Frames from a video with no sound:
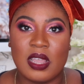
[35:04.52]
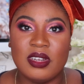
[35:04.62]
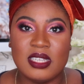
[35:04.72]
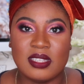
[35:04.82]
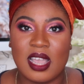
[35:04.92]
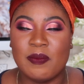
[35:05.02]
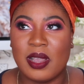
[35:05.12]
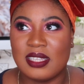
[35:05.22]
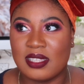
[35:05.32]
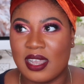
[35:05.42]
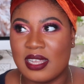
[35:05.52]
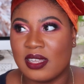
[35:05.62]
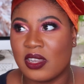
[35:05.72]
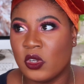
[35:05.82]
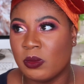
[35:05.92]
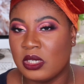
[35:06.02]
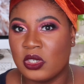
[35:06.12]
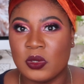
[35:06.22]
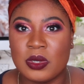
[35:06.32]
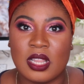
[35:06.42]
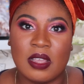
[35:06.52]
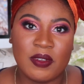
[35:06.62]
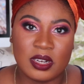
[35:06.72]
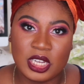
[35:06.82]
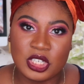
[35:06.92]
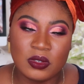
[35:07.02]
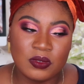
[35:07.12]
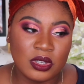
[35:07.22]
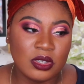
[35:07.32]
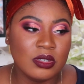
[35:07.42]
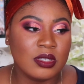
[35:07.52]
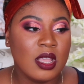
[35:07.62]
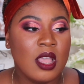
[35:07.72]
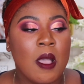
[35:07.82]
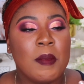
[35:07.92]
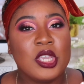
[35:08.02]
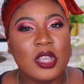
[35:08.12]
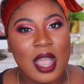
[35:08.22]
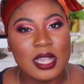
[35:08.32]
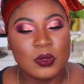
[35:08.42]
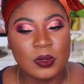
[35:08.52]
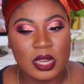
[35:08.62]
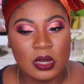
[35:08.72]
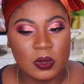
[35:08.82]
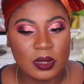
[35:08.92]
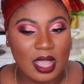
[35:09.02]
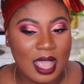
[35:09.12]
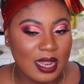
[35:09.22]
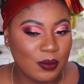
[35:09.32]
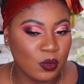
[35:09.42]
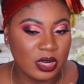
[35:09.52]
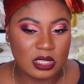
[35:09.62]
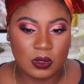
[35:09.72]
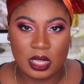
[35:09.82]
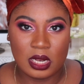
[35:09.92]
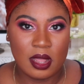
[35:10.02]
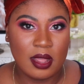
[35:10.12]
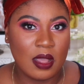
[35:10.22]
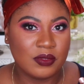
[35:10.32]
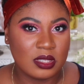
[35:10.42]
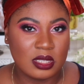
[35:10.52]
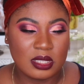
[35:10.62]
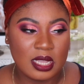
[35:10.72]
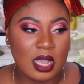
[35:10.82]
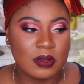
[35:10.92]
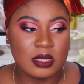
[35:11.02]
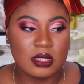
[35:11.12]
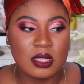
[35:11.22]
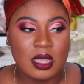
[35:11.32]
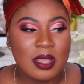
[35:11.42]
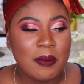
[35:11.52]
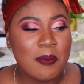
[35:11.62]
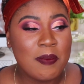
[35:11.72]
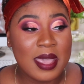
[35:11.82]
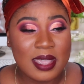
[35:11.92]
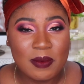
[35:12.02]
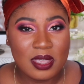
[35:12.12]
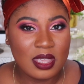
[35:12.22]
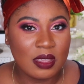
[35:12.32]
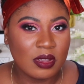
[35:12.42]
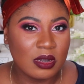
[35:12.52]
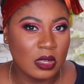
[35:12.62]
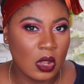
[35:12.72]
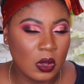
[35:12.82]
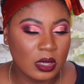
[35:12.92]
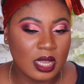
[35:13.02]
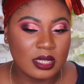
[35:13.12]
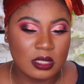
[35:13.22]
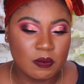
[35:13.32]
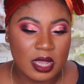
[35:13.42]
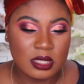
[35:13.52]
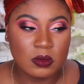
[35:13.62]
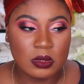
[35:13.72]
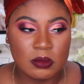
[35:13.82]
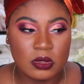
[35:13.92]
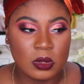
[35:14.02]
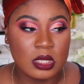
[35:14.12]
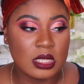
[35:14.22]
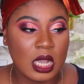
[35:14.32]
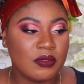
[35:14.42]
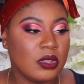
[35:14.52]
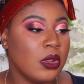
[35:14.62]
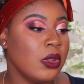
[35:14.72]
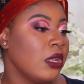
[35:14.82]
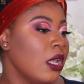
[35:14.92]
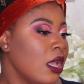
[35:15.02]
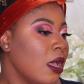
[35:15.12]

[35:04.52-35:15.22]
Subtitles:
have any side-by-sides like I normally do with like foundation reviews, but you guys will get a look at what it's looking like after 6 hours, maybe even longer. It depends on what I'm doing this afternoon.